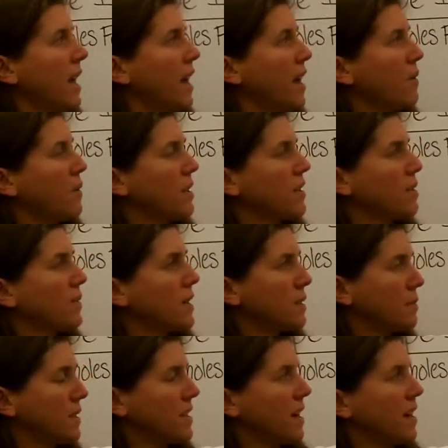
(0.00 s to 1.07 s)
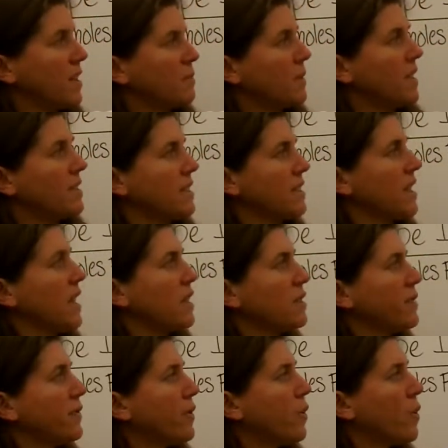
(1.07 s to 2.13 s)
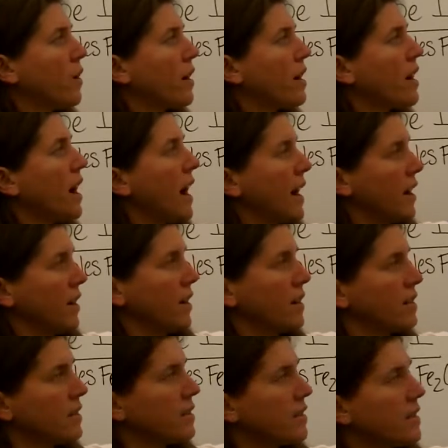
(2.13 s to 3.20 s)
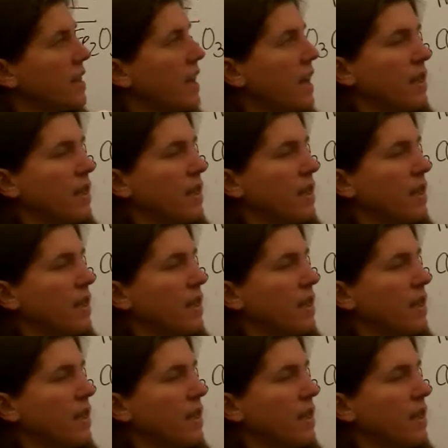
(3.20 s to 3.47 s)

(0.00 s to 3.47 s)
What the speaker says: And what this recipe tells me is it takes 4 irons